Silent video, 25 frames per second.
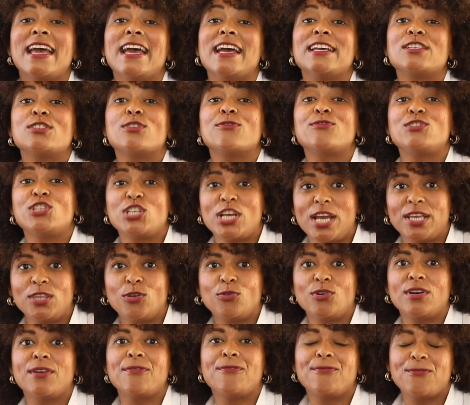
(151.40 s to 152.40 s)
as of
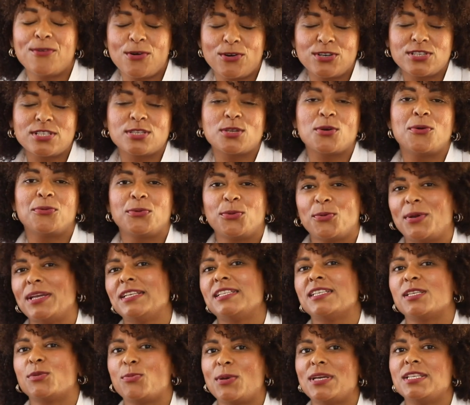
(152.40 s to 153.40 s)
January 1st of
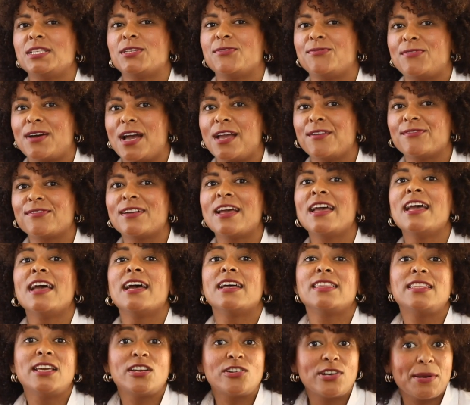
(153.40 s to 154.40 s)
2025.
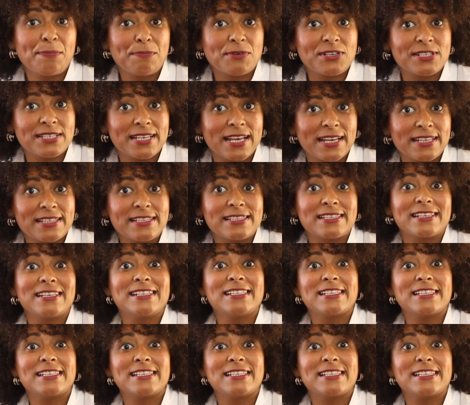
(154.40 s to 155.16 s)
That represents an